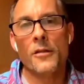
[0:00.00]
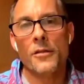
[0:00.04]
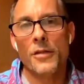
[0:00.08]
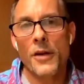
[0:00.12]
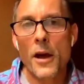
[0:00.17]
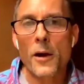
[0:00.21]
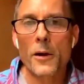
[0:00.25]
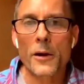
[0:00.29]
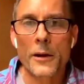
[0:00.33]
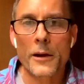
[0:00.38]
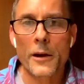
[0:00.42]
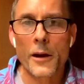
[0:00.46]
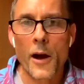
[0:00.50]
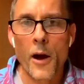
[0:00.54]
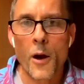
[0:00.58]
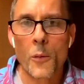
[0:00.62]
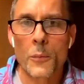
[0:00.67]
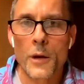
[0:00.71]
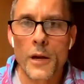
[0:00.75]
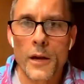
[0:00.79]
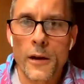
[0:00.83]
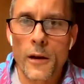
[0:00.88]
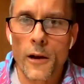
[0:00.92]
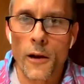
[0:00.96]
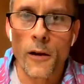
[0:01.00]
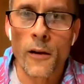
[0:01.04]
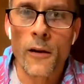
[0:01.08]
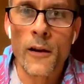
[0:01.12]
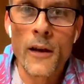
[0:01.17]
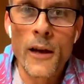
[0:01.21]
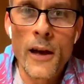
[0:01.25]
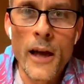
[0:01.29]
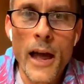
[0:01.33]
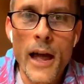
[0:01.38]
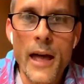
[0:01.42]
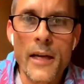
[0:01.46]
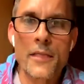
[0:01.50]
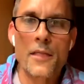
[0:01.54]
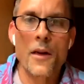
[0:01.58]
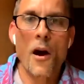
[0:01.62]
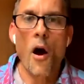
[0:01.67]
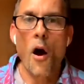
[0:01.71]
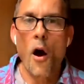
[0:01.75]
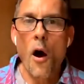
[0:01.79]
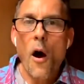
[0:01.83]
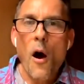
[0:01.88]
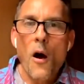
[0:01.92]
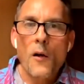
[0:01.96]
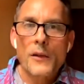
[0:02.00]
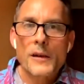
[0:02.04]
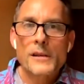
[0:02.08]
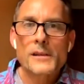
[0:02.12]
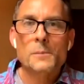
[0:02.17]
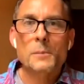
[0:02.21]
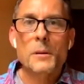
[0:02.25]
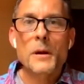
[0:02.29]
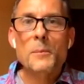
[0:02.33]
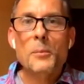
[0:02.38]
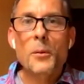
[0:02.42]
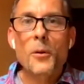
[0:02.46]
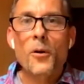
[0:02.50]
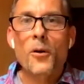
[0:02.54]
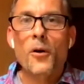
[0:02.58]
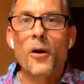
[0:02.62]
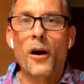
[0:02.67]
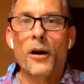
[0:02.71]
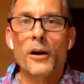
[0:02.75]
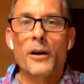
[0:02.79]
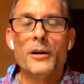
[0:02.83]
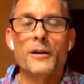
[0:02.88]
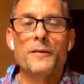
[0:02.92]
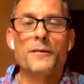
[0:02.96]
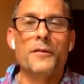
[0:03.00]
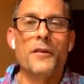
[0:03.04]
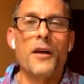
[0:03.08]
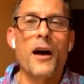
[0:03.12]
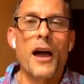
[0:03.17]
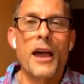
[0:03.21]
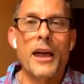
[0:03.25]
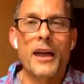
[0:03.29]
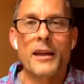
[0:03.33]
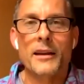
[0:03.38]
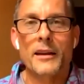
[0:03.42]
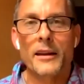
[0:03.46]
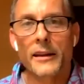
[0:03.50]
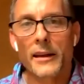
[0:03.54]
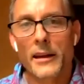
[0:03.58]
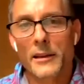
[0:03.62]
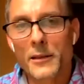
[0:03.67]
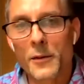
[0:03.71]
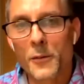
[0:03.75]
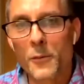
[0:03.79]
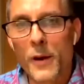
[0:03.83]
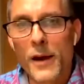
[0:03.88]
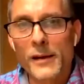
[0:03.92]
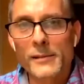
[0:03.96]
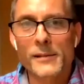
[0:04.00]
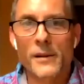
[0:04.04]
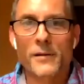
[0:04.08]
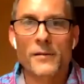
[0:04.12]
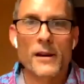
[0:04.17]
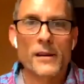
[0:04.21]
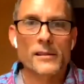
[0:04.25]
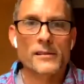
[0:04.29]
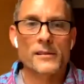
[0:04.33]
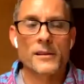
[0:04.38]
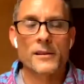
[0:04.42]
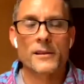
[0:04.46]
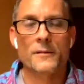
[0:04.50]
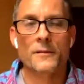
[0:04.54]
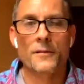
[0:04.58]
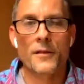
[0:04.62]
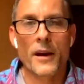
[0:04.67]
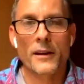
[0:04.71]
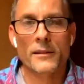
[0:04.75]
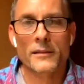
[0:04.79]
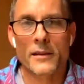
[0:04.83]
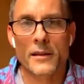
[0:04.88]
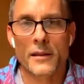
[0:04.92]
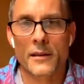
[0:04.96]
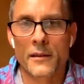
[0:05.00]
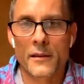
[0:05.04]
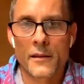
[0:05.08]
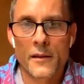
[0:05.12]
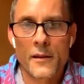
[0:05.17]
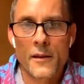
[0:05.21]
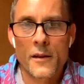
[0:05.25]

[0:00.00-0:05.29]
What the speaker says: They're going to come here, and all these people are going to fly in and get the rest of us infected.